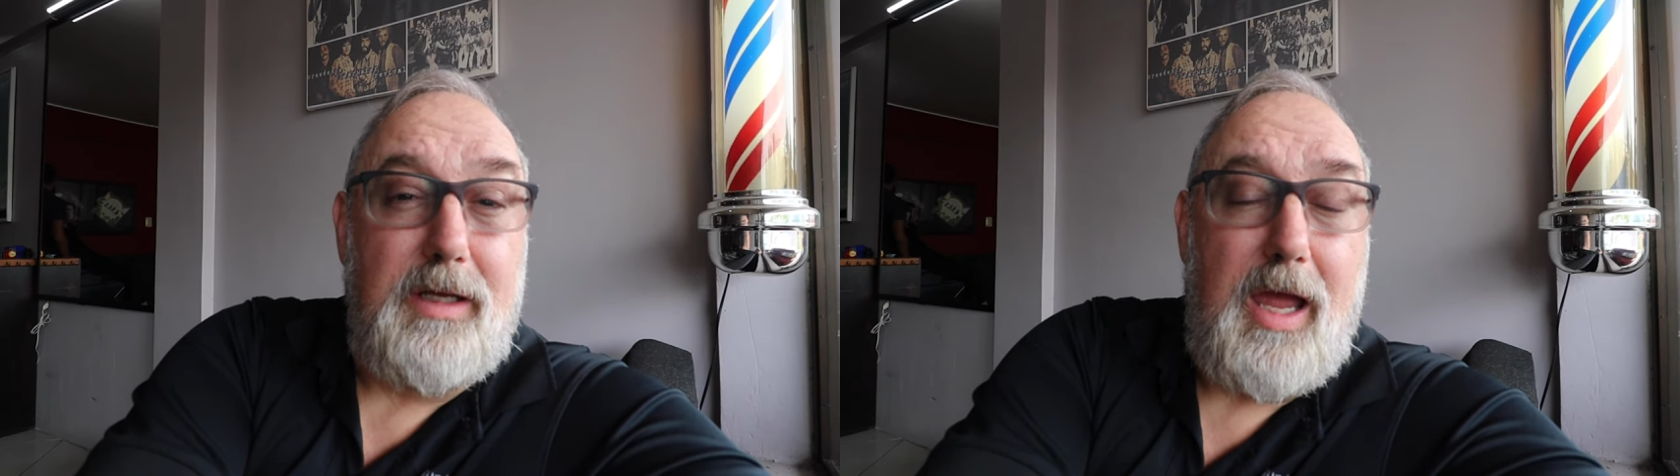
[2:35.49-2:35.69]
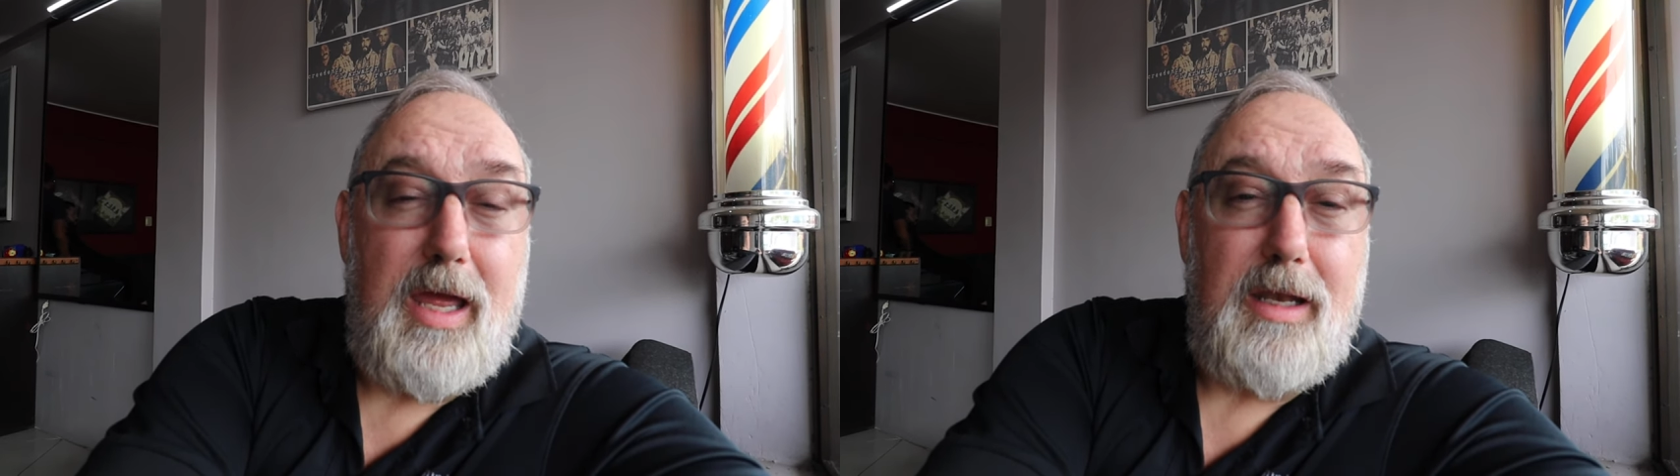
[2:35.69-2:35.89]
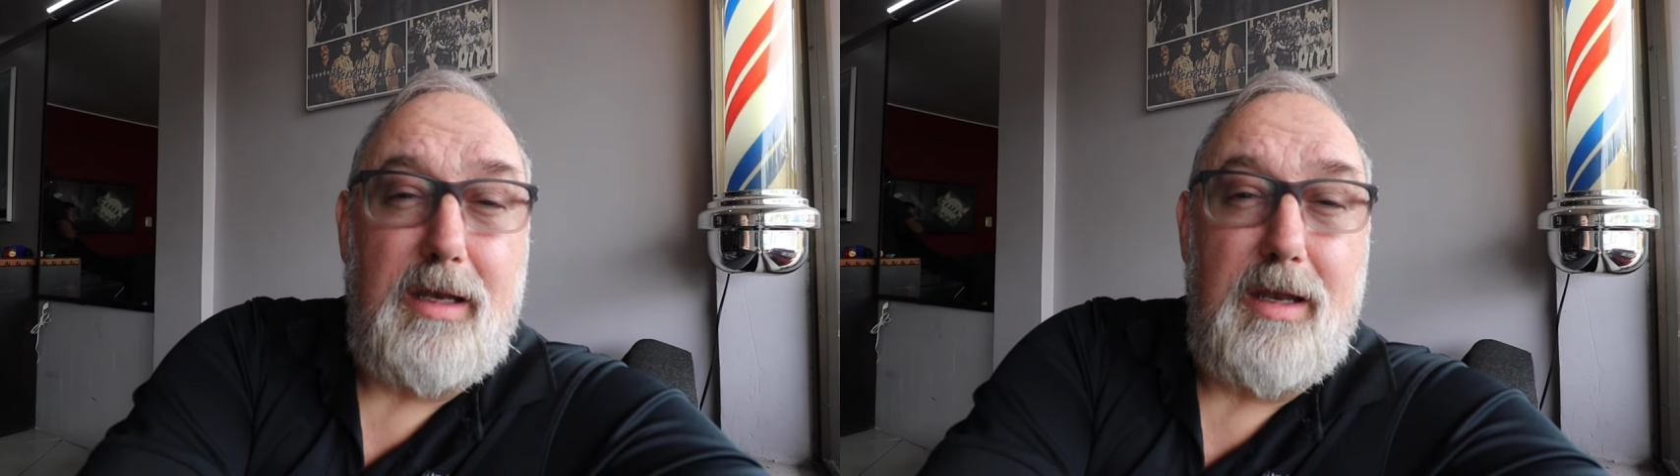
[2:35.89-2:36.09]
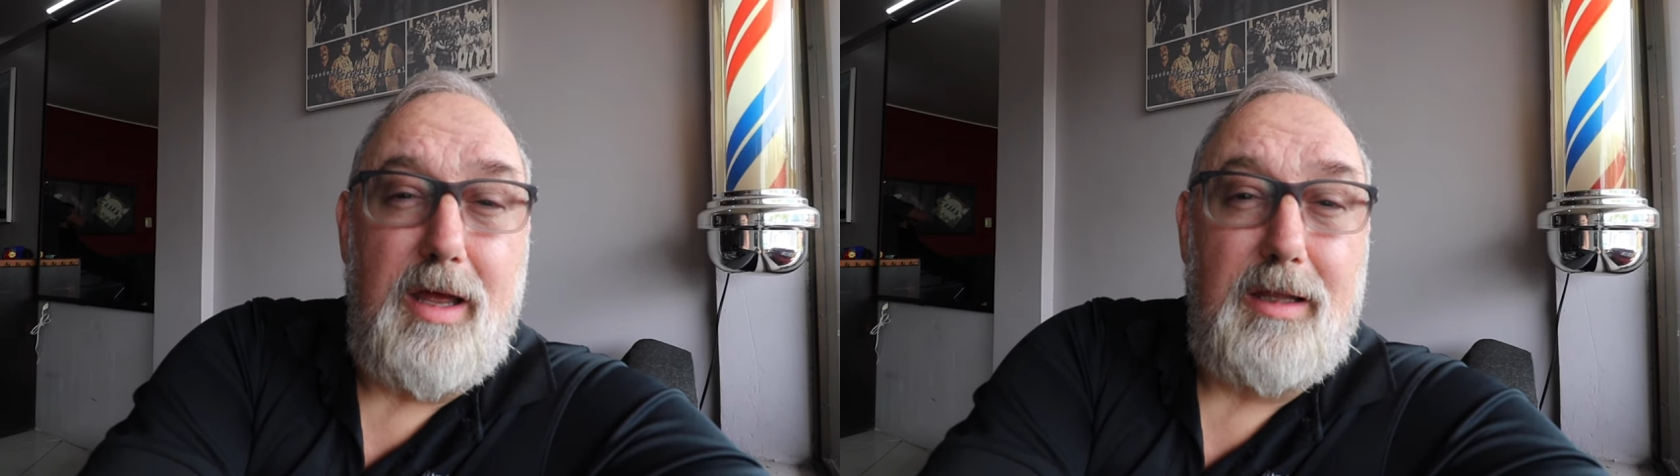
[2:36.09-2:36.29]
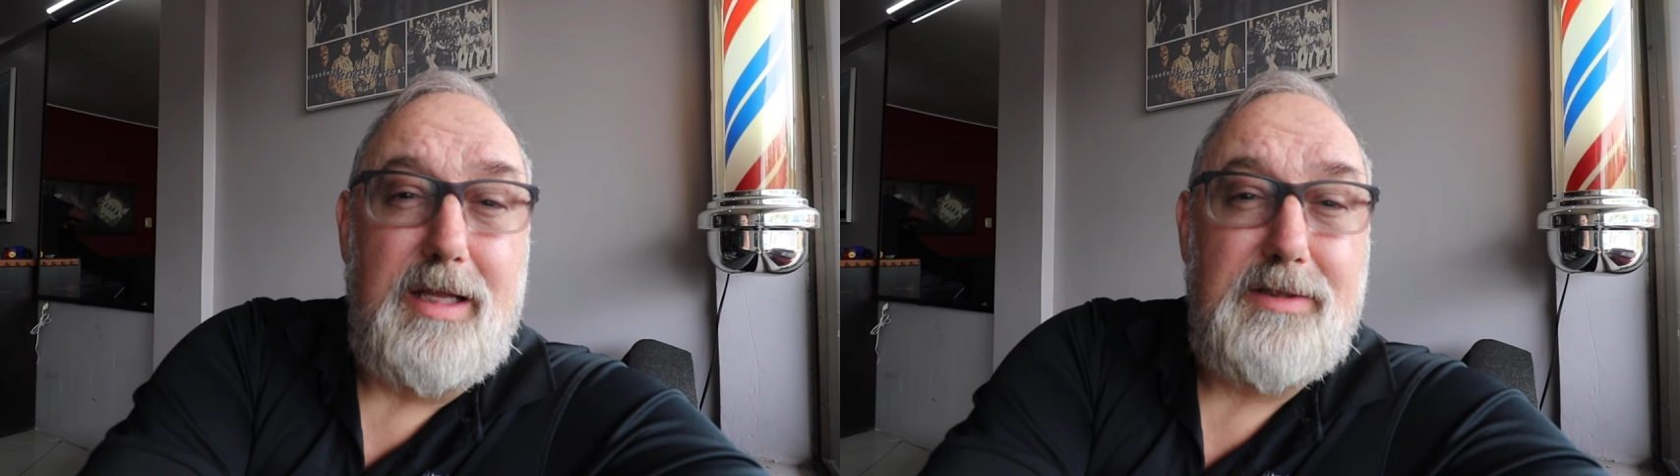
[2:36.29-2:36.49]
and
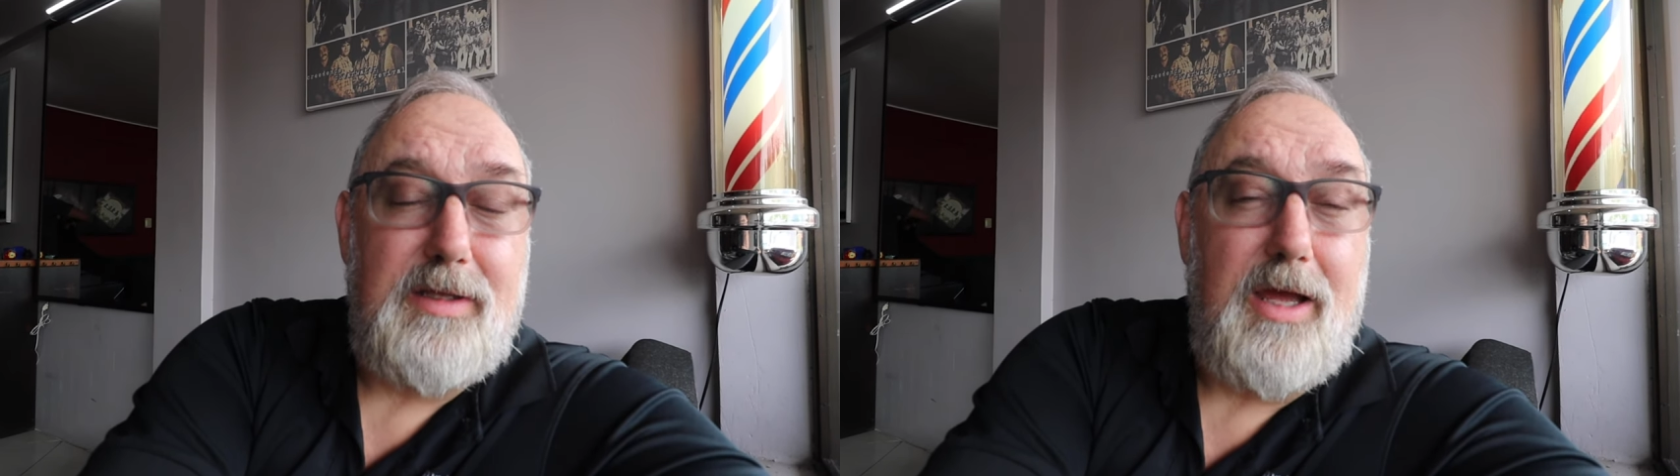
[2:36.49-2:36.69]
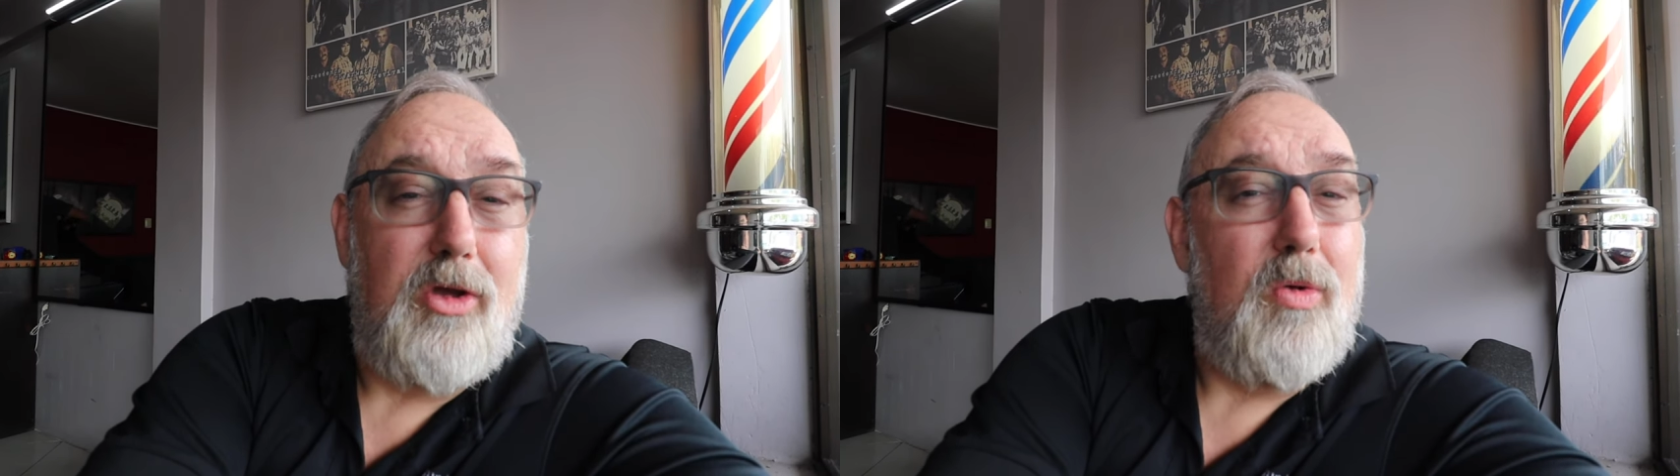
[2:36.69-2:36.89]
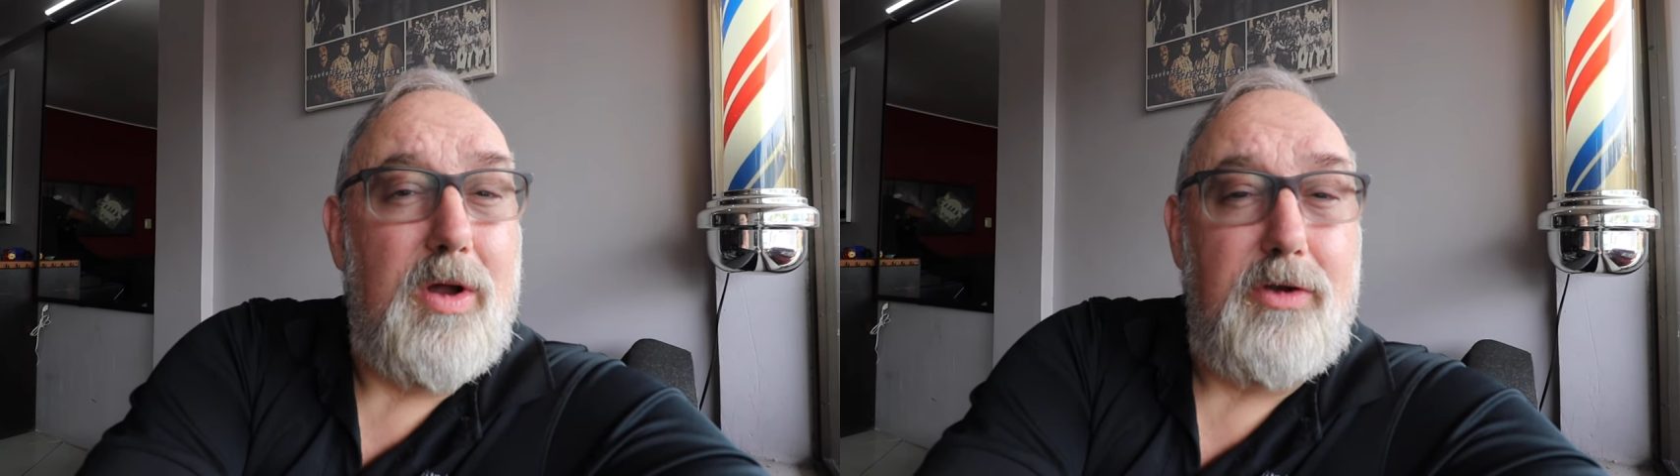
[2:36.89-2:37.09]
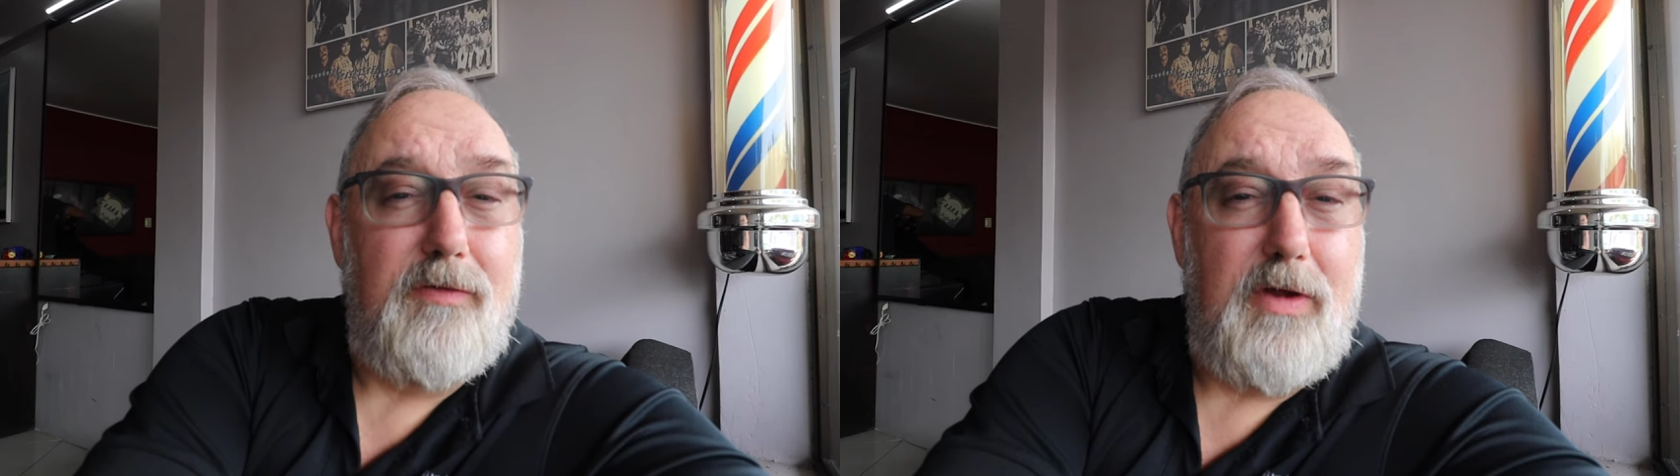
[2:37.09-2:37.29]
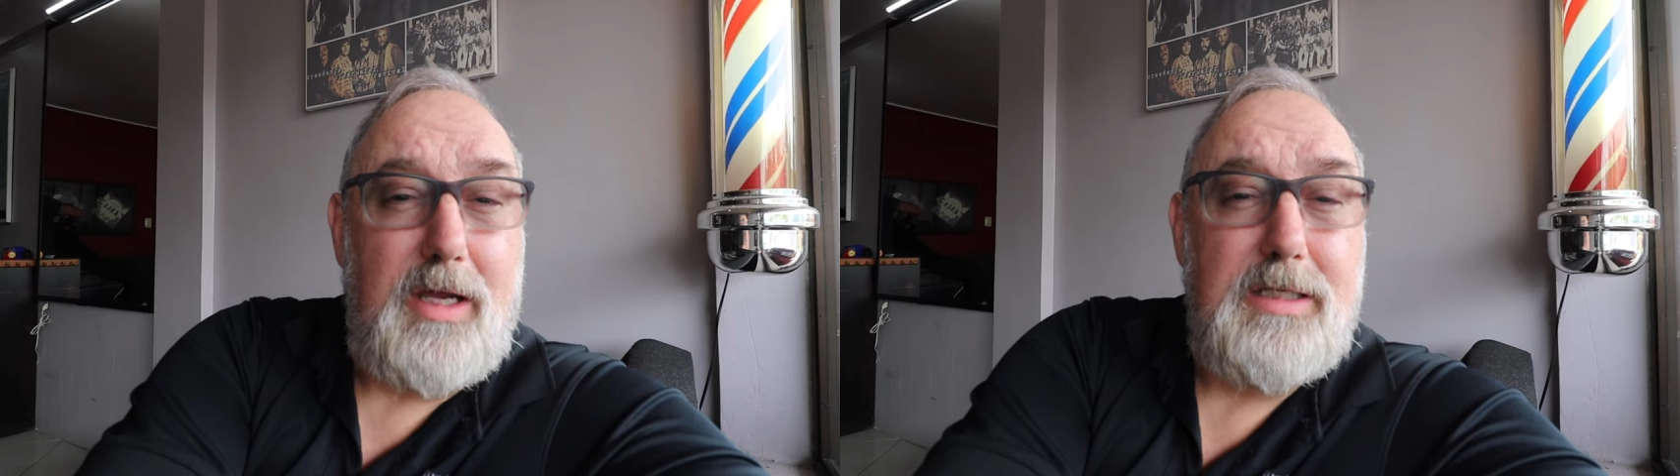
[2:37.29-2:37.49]
uh, lets that go on
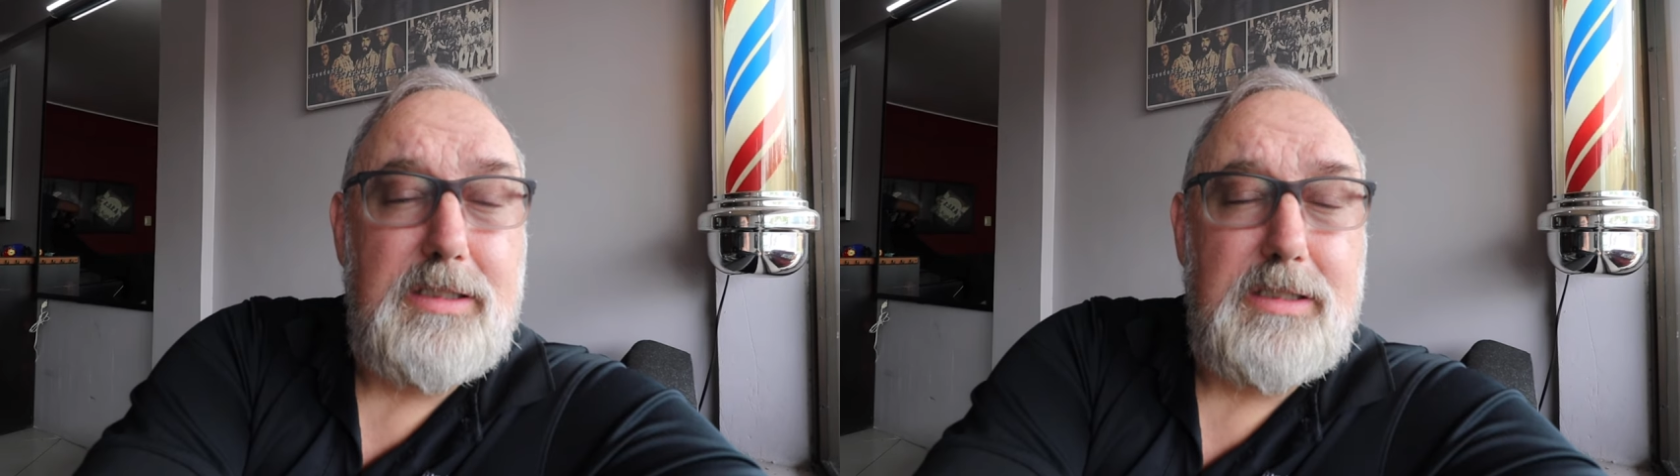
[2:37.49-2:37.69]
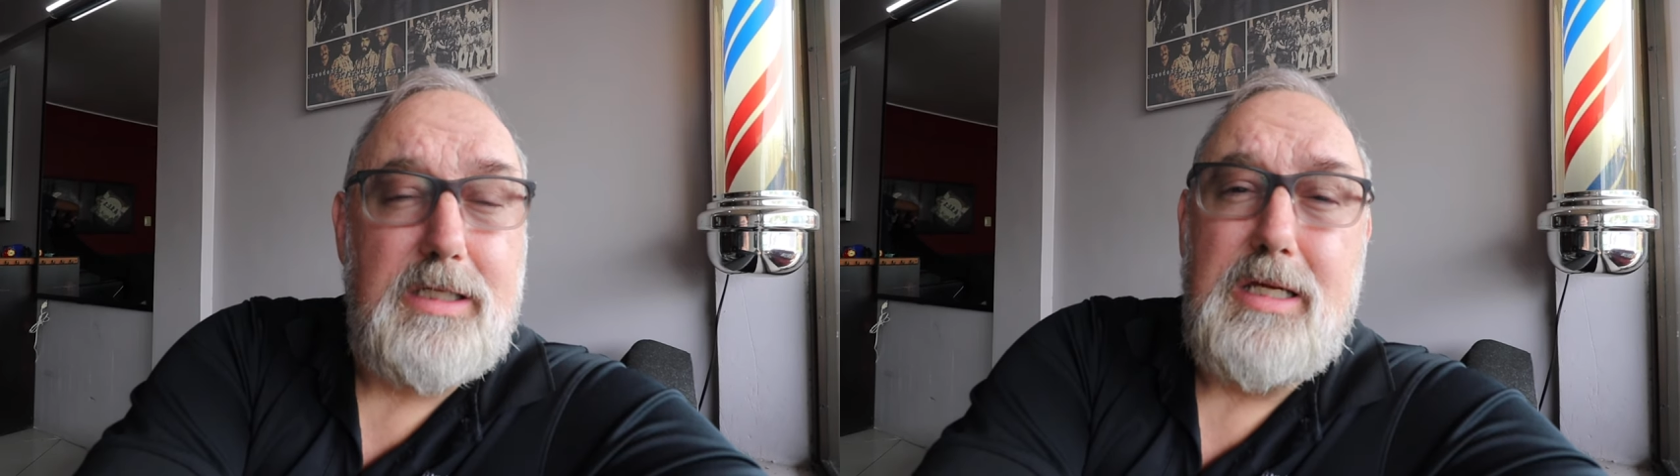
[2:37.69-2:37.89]
your face.